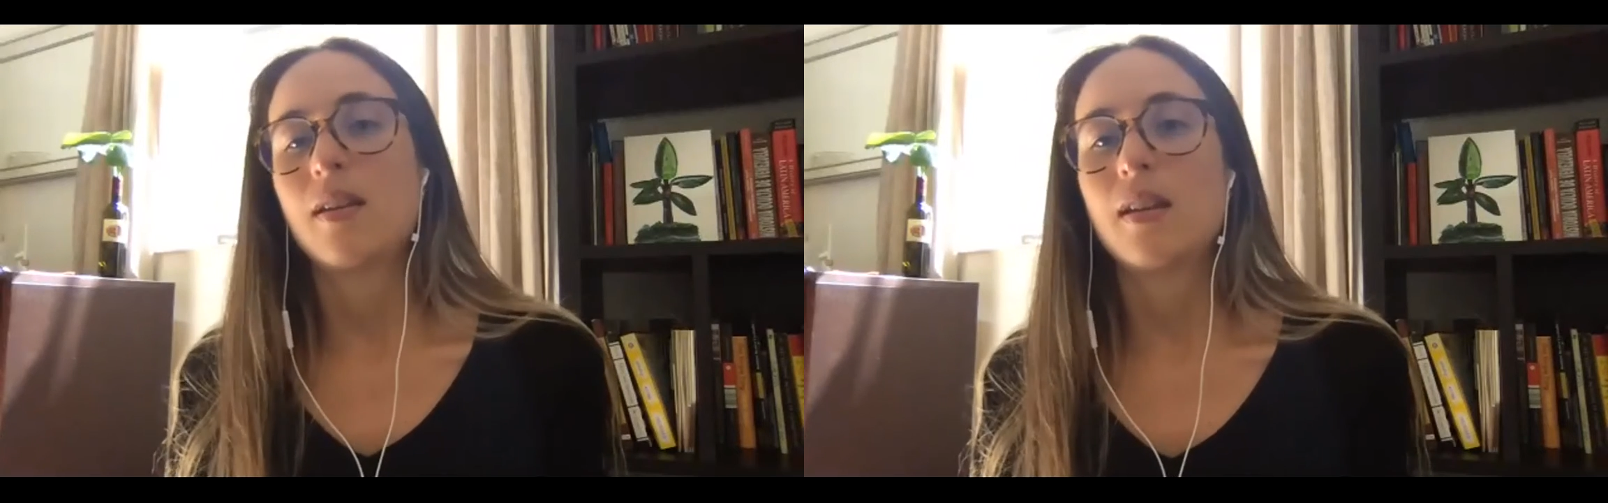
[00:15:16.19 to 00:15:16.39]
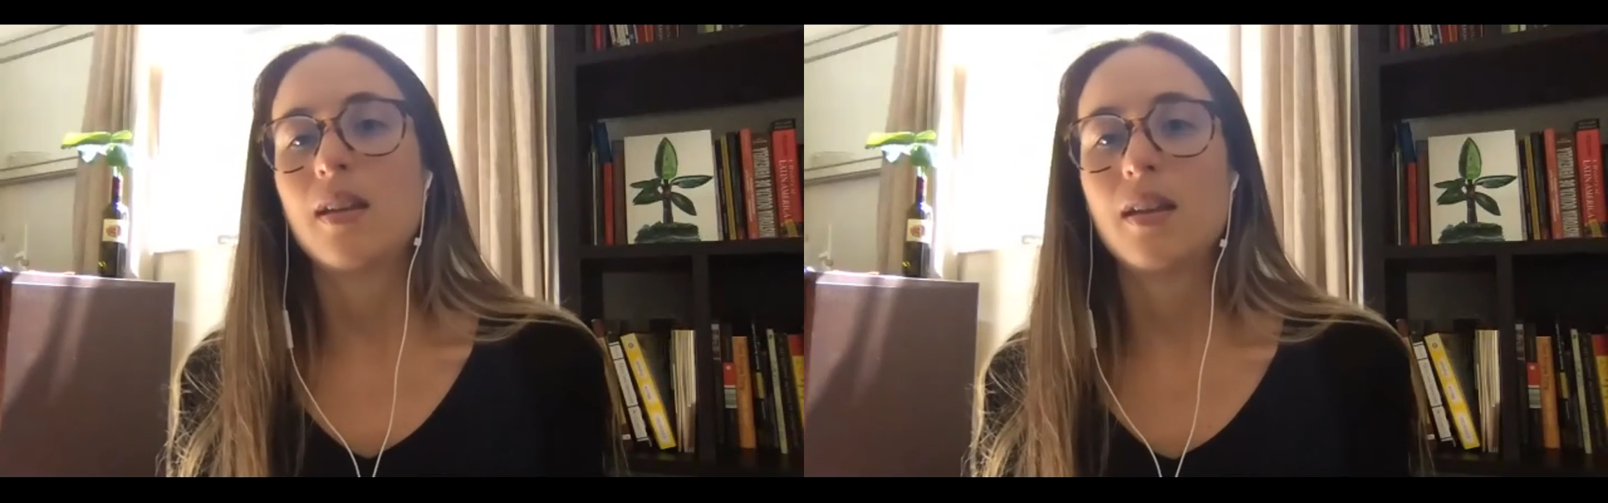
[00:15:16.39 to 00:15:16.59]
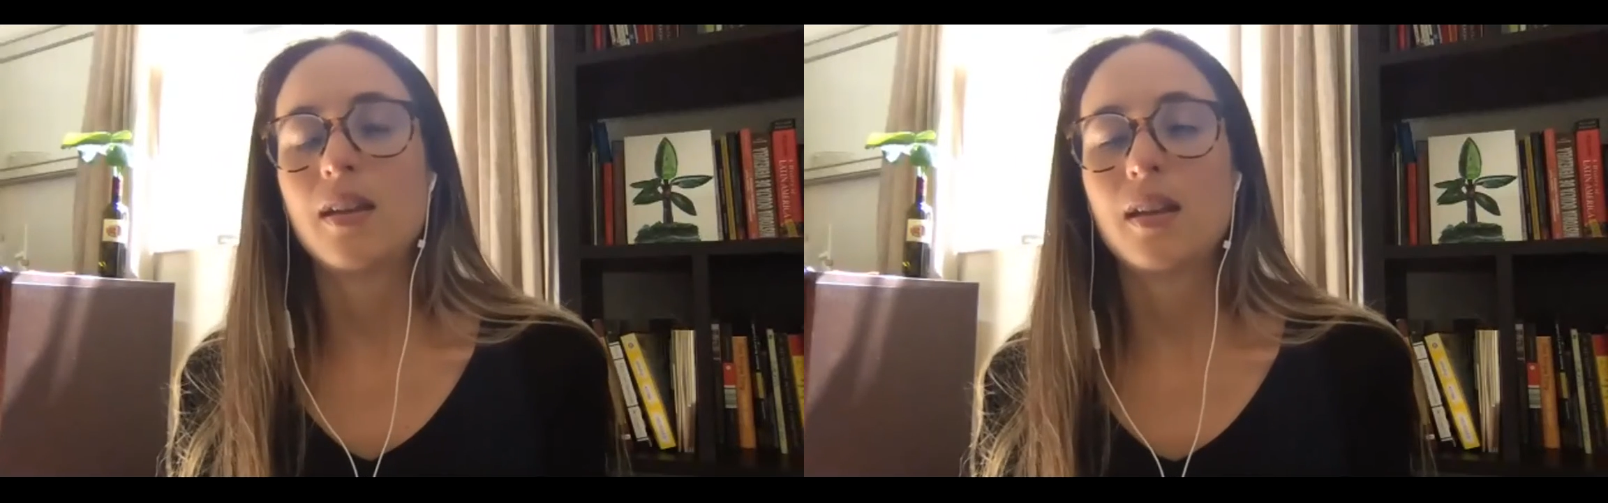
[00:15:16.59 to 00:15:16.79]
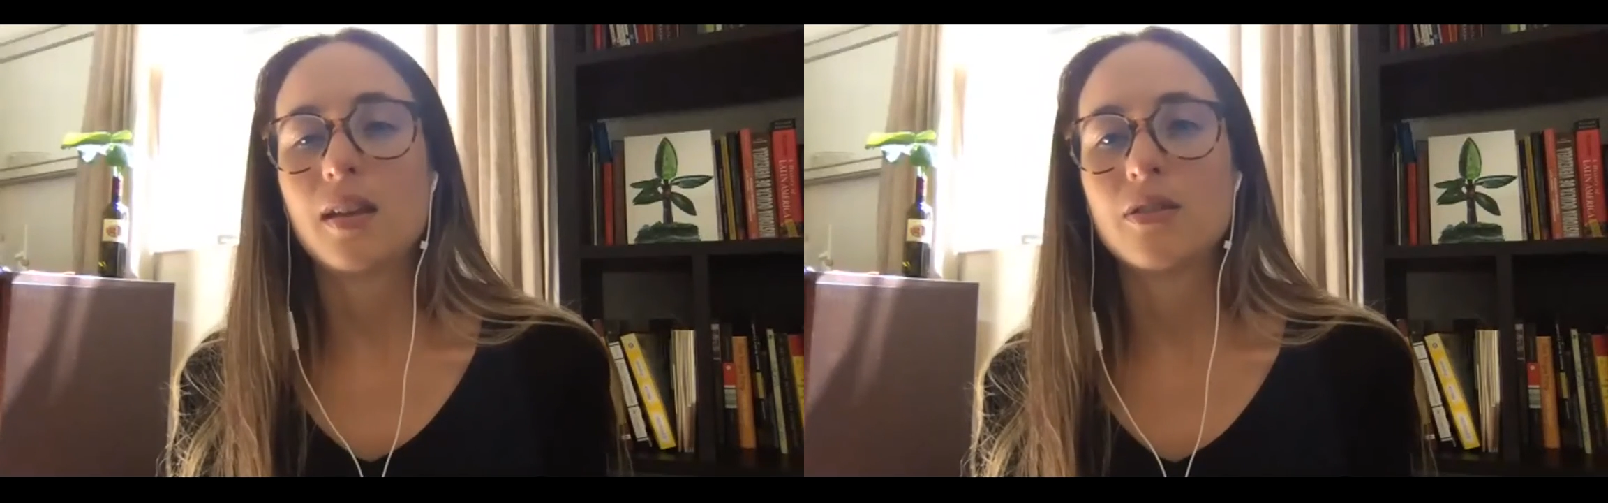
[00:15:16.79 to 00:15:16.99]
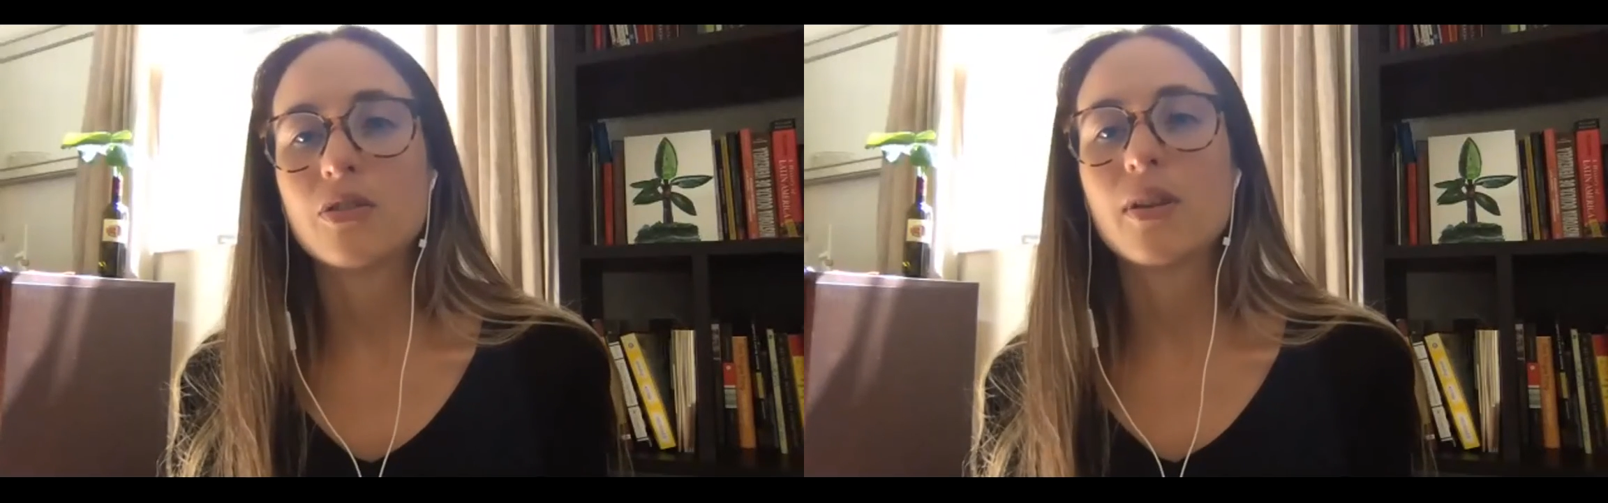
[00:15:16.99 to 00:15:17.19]

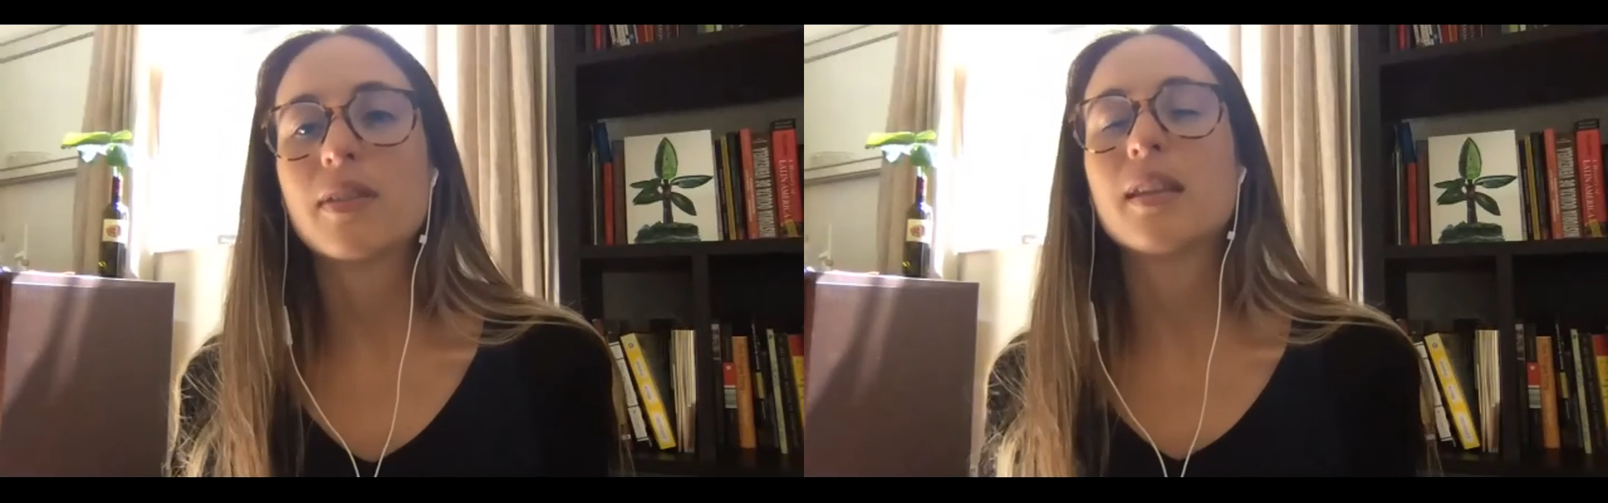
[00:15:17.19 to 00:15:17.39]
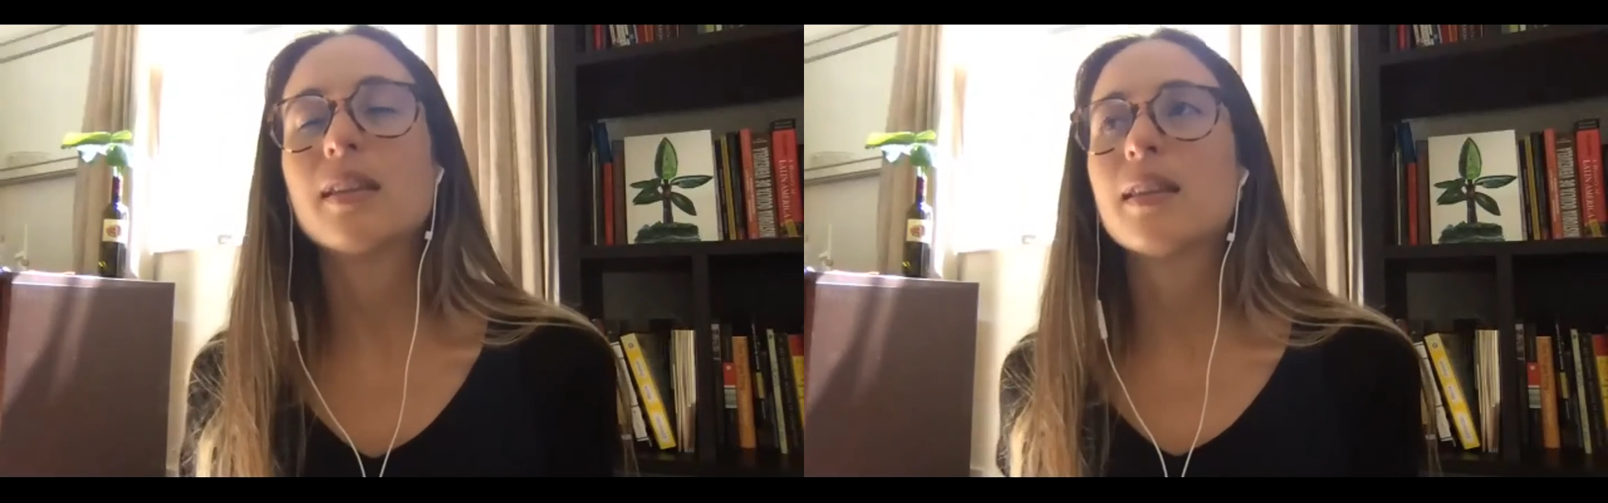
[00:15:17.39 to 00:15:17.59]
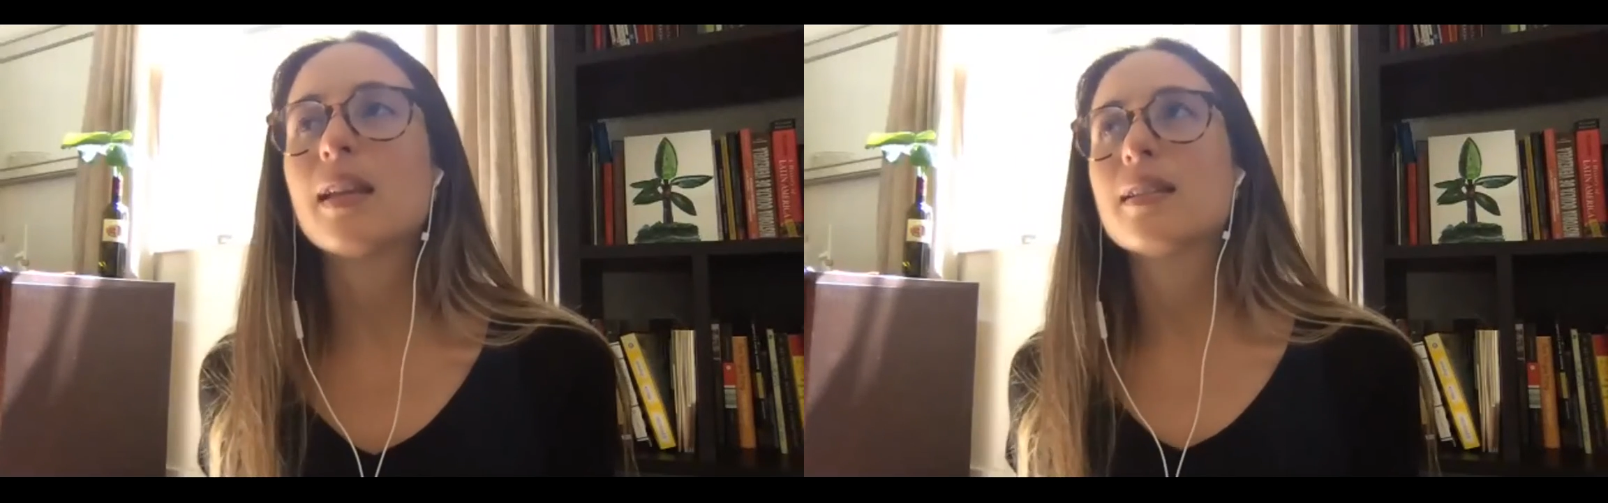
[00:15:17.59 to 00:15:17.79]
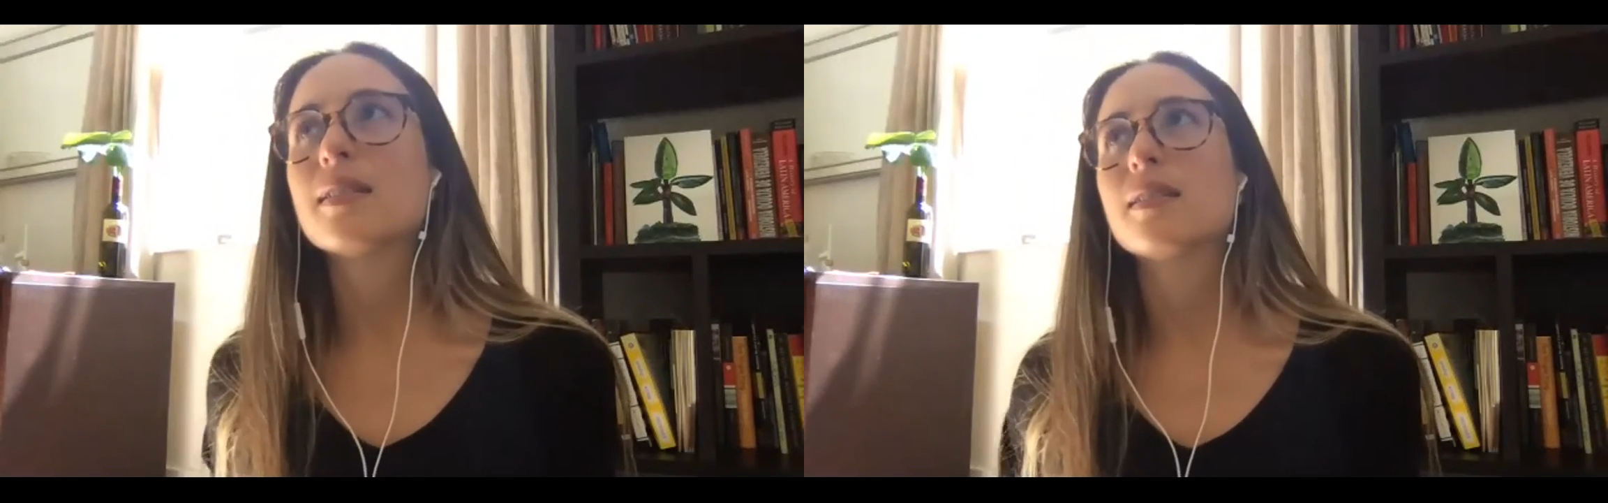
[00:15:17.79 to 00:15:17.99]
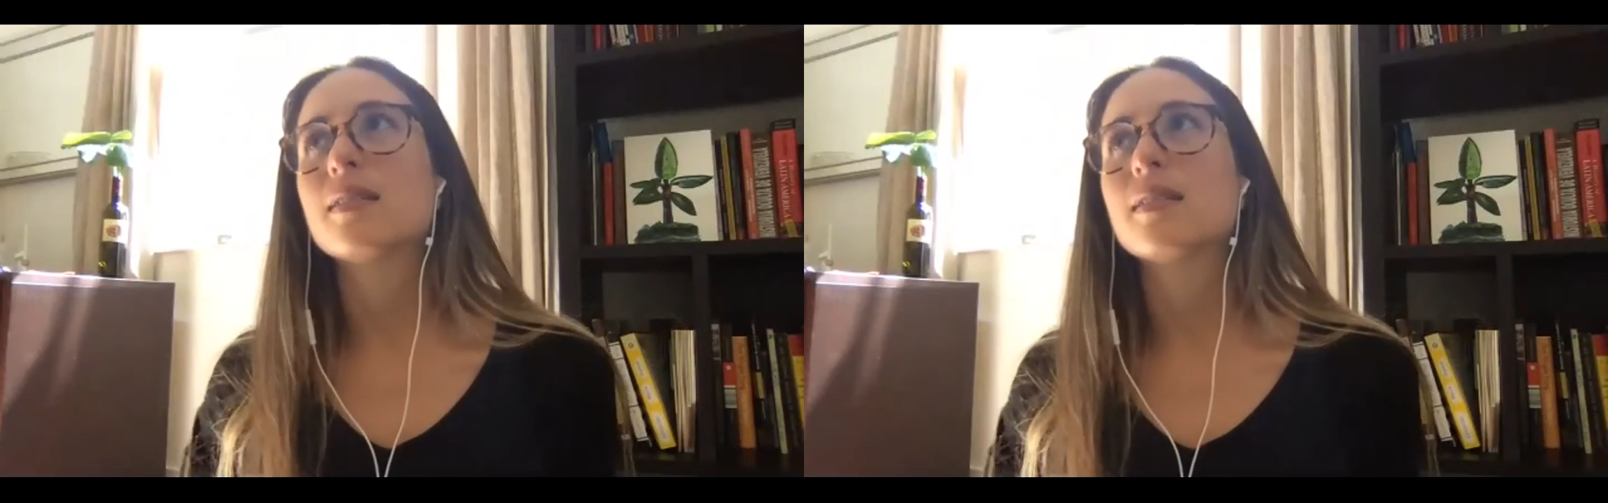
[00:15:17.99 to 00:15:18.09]
And so I think that